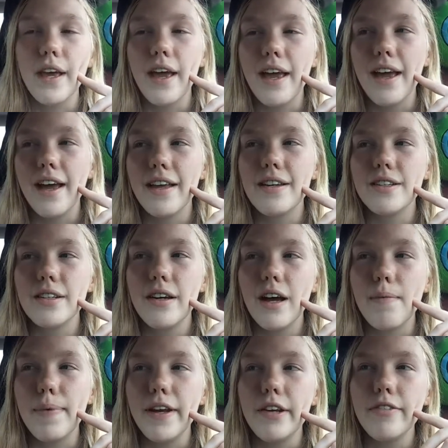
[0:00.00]
and a
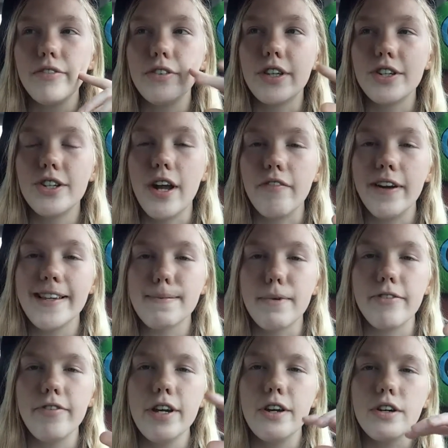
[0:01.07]
bit of the stuff gets in my
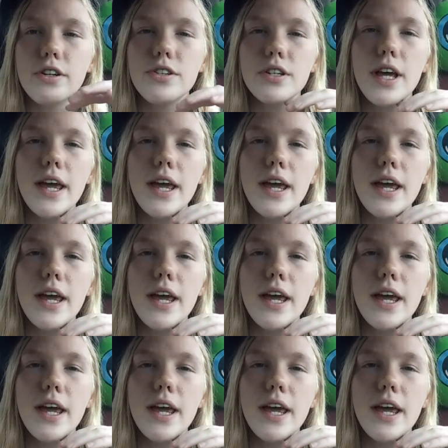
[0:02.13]
fingers.